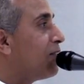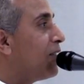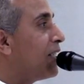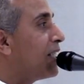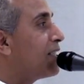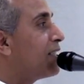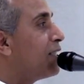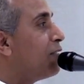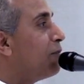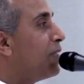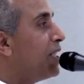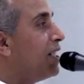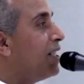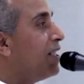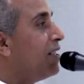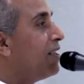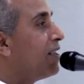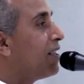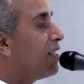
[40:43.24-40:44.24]
What is the
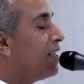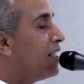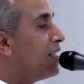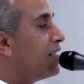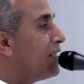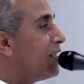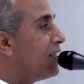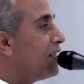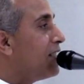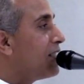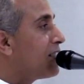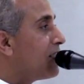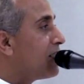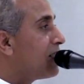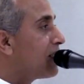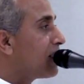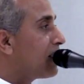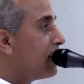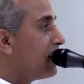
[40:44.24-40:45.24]
meaning? Tade jati
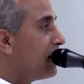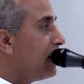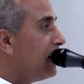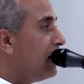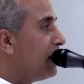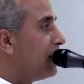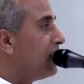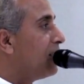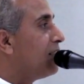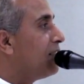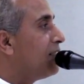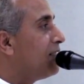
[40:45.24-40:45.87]
Sanskriti?